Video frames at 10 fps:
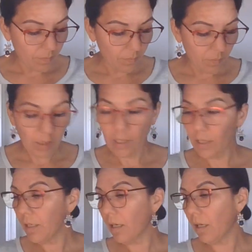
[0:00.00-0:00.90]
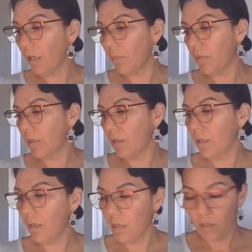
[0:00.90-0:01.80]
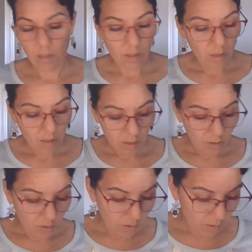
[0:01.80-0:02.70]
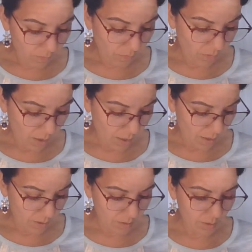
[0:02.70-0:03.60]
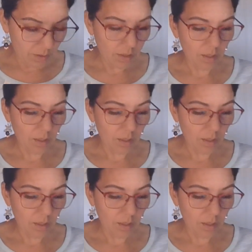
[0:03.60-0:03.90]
Knight of Cups. Your advice.